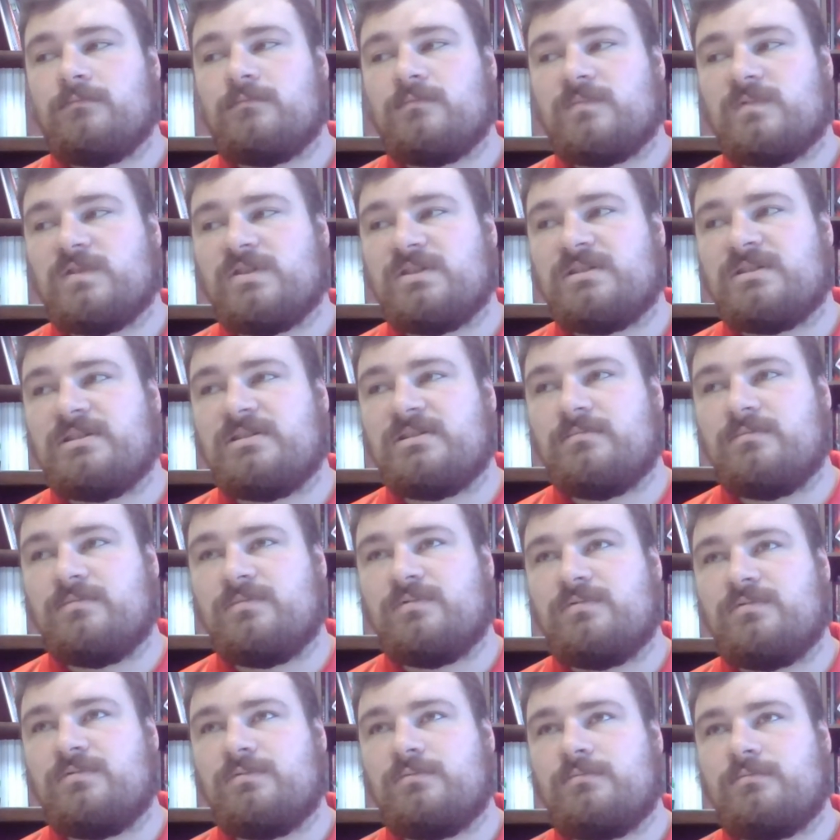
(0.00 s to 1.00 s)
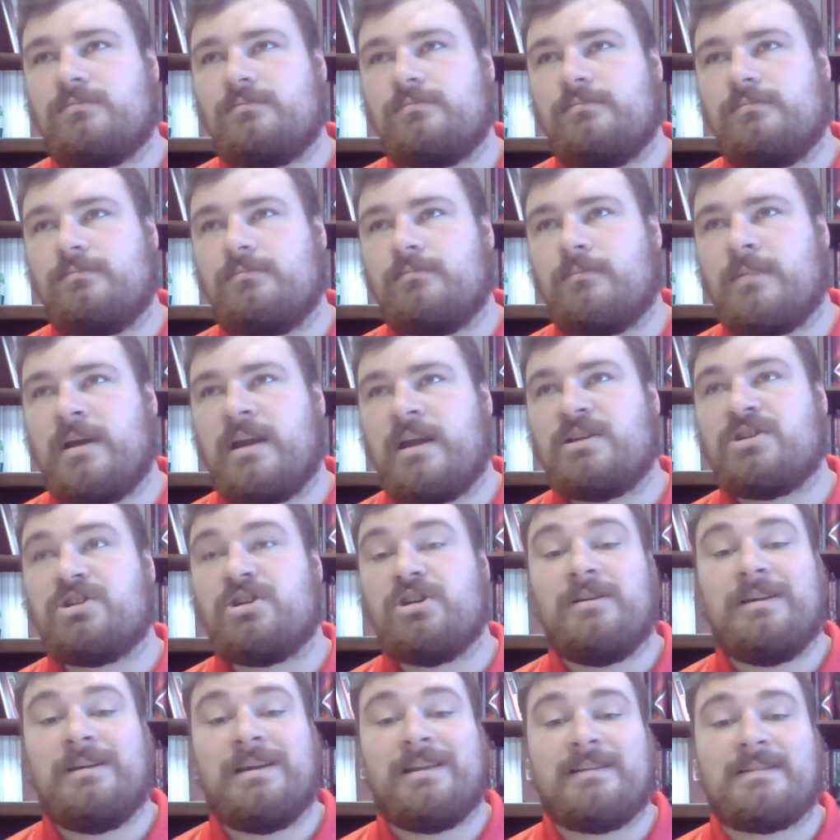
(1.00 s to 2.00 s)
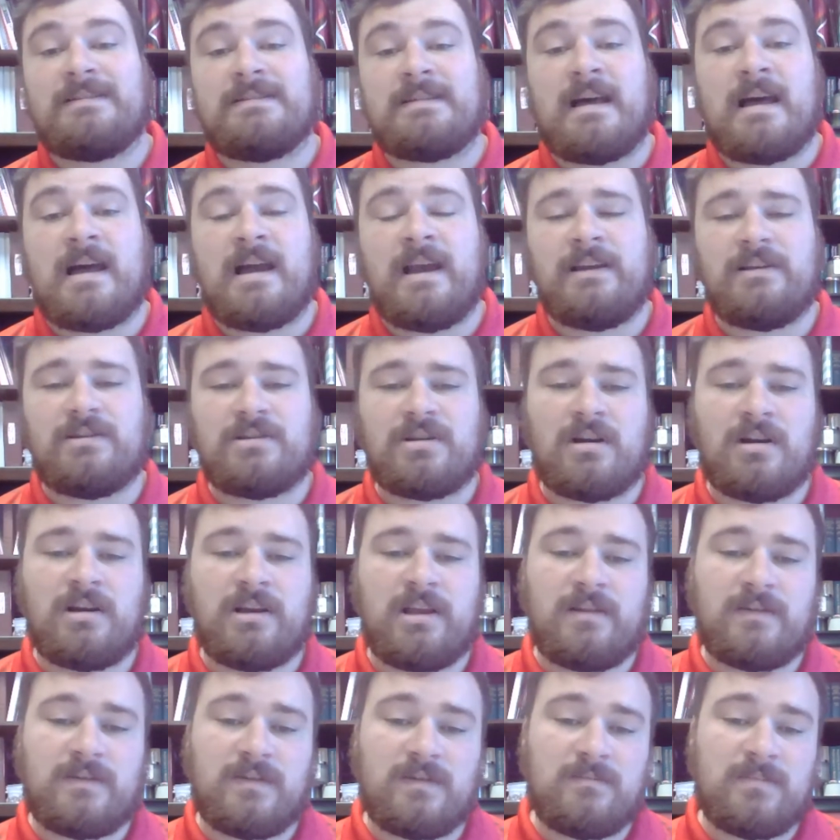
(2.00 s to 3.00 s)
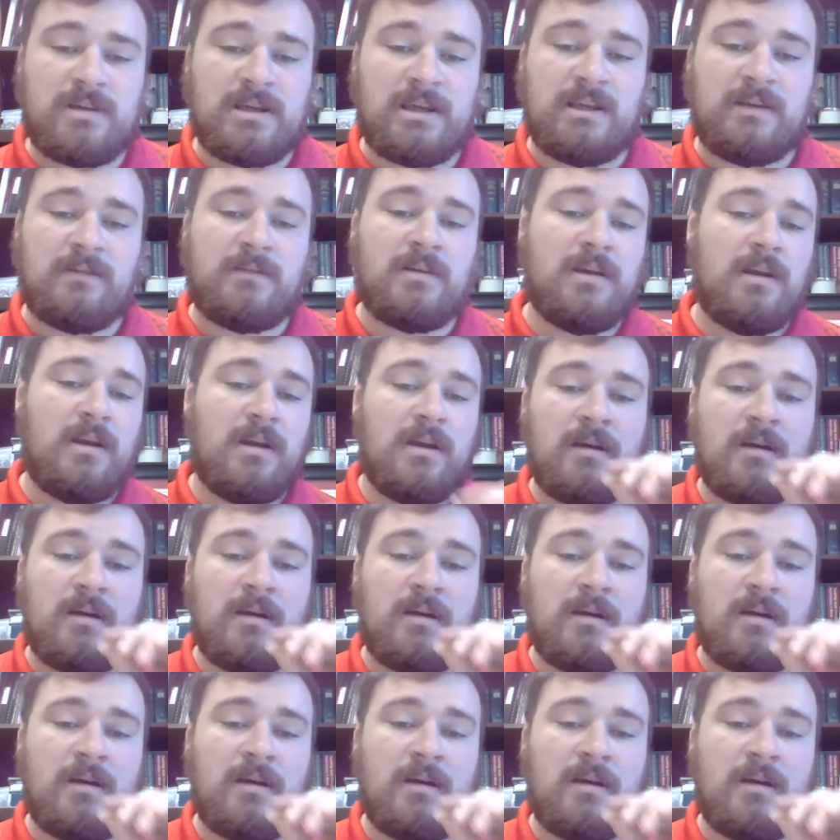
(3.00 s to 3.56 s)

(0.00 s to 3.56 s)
Just make sure you get it signed, turned into me